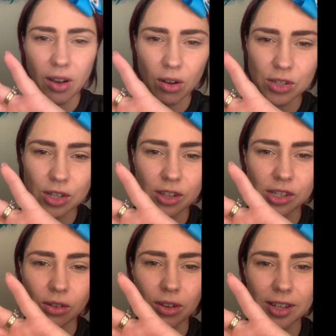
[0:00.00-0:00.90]
onto the
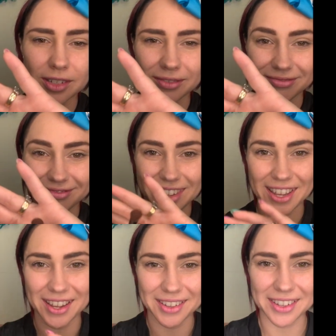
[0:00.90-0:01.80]
socket
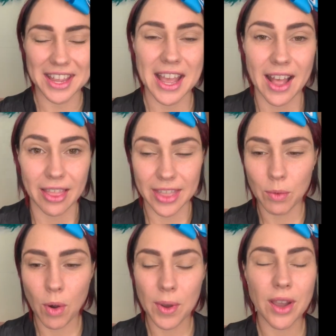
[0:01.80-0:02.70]
here.
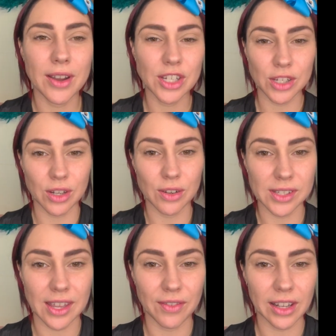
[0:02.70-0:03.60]
Then what we're going to do
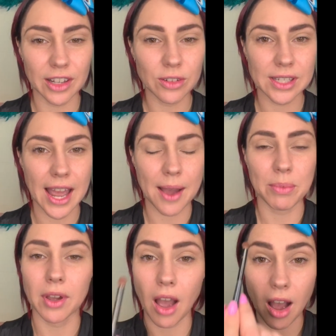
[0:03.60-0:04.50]
is give it a little tap.